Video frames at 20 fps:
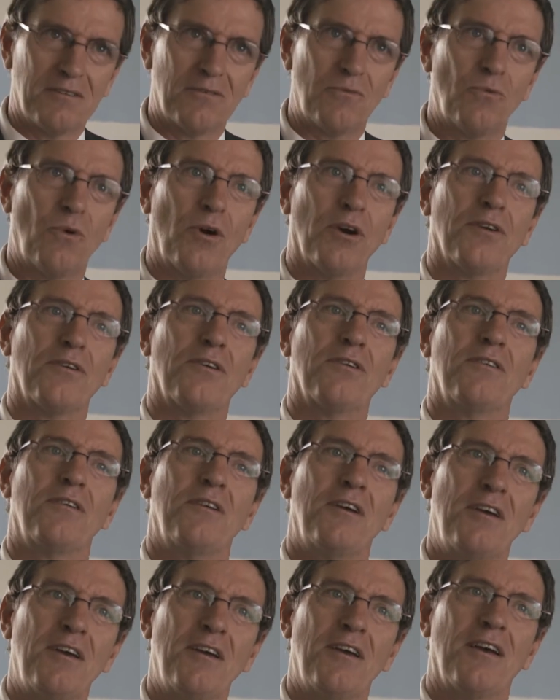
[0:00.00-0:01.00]
water,
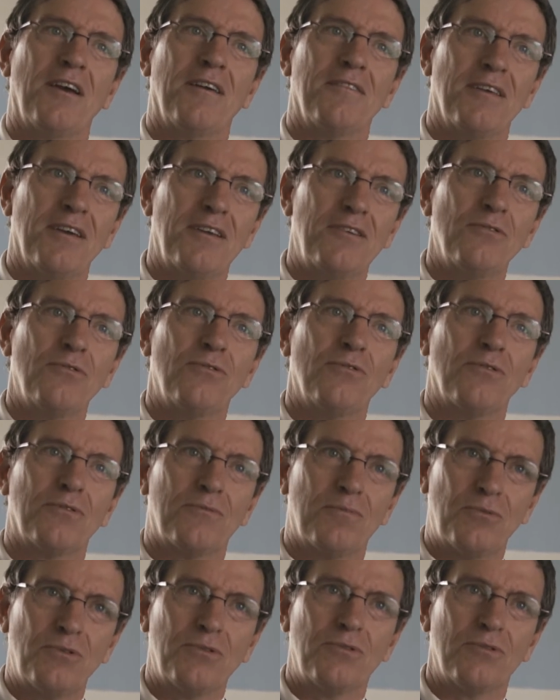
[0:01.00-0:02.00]
and then you
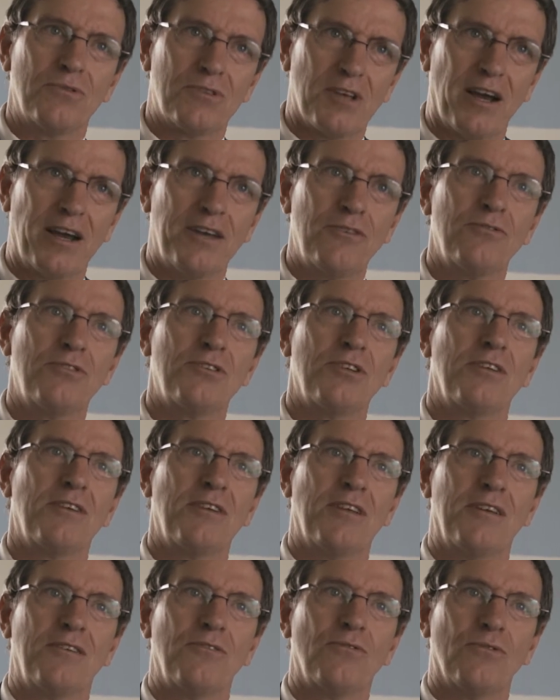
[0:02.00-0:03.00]
could produce
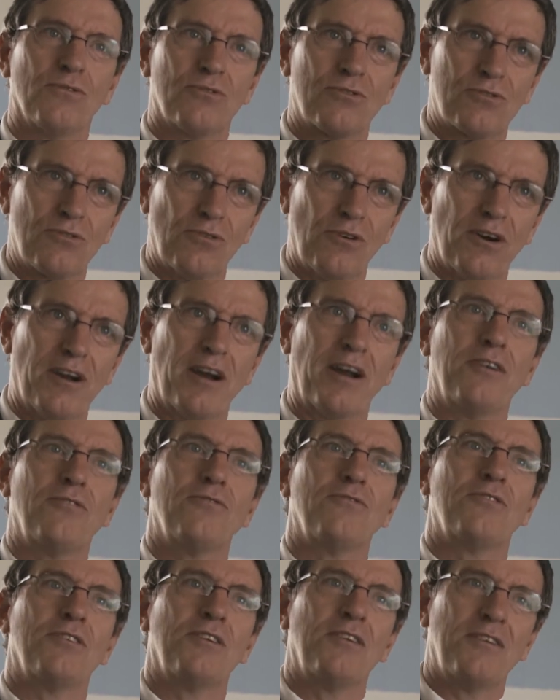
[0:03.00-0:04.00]
hydrogen, and you could store
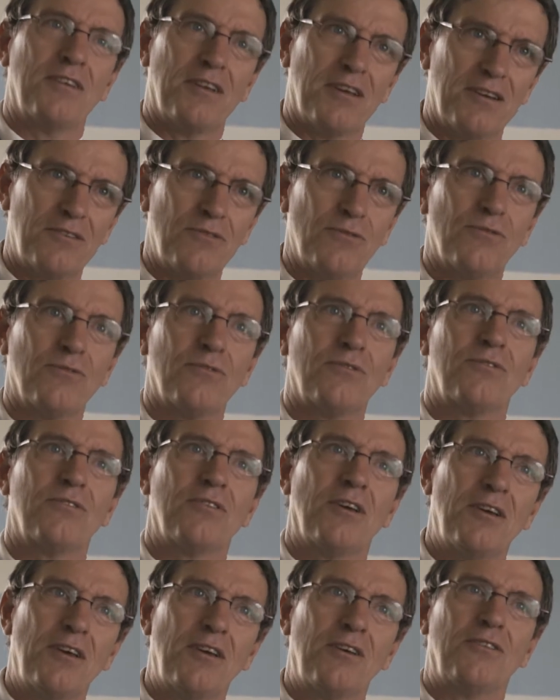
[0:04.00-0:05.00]
hydrogen, and you could
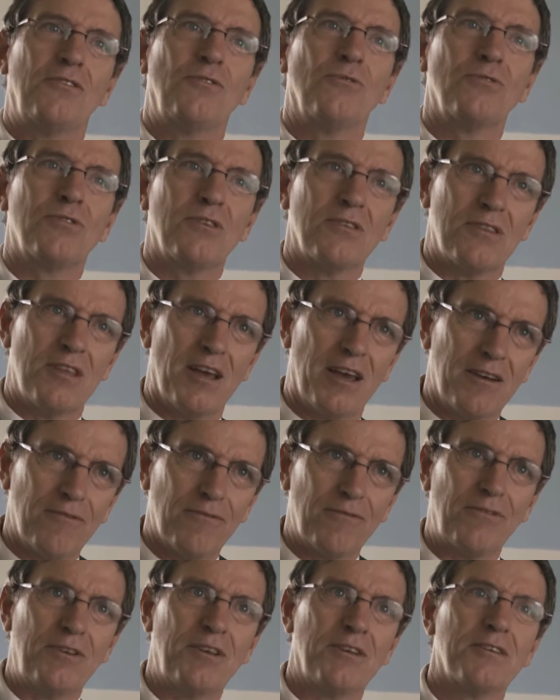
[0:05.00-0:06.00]
use it
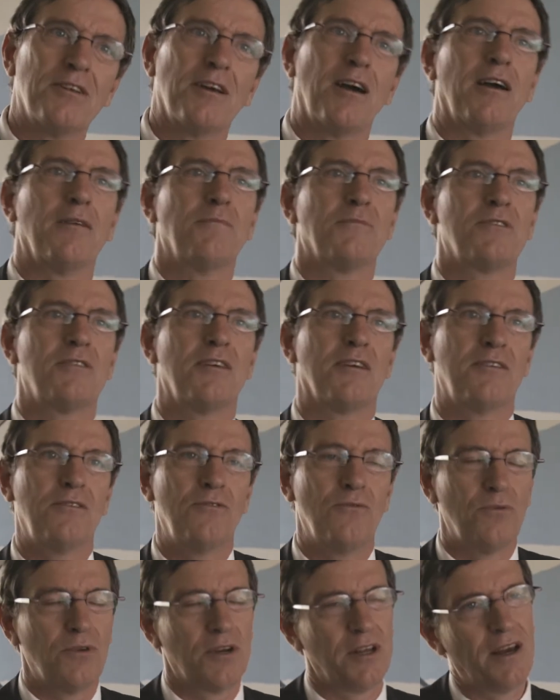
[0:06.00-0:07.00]
then in times that
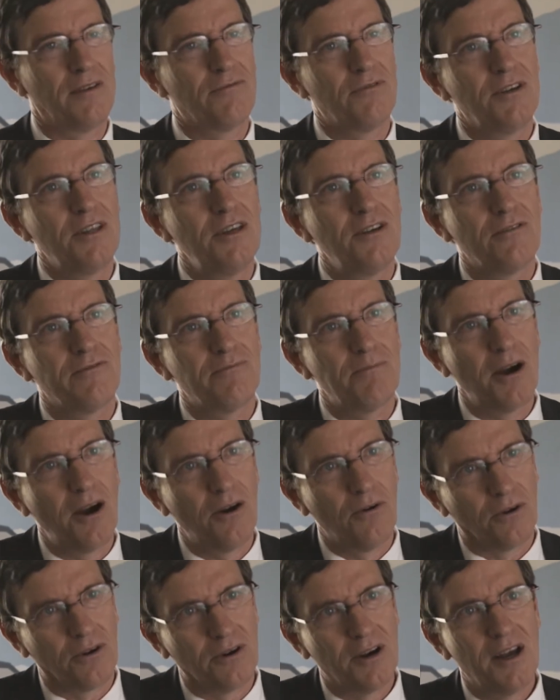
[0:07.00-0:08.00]
you would have a need of
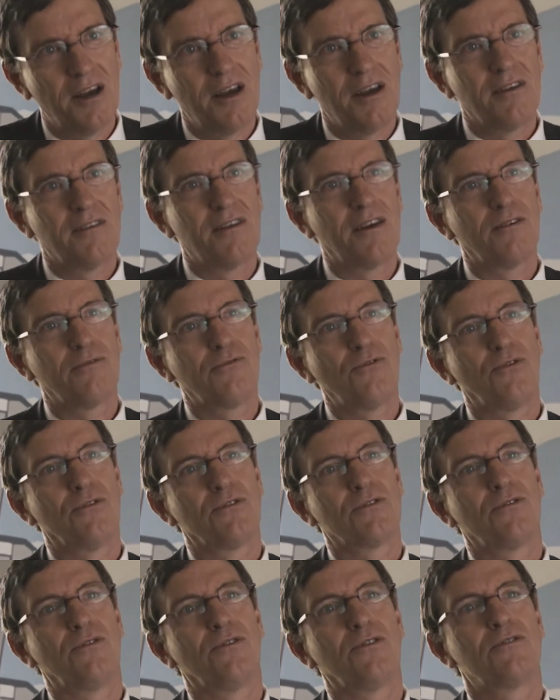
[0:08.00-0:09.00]
power. That of
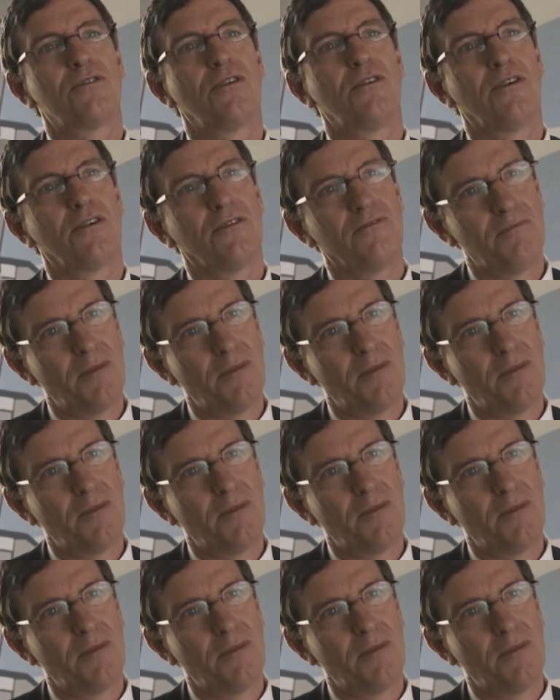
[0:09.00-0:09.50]
course costs a lot of